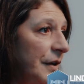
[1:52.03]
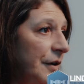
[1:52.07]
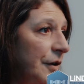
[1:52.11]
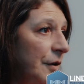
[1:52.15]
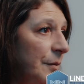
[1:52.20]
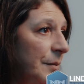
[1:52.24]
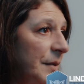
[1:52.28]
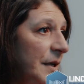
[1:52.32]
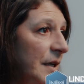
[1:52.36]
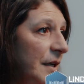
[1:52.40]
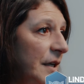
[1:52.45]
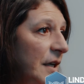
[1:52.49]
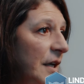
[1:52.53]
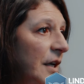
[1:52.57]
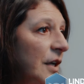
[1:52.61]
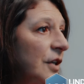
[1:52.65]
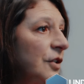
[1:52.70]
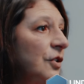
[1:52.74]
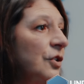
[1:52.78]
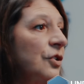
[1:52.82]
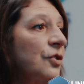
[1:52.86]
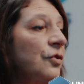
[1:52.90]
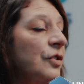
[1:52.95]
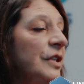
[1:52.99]
therapy
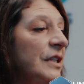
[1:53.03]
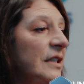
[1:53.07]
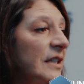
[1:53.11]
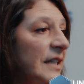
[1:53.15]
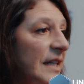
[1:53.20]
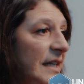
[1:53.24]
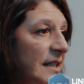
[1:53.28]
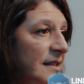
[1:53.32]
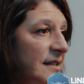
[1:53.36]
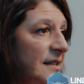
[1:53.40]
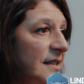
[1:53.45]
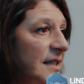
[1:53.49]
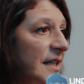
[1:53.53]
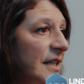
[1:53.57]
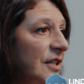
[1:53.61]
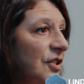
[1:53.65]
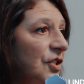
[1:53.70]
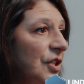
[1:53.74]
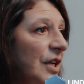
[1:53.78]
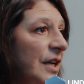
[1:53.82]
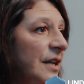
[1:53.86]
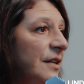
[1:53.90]
to treat late stage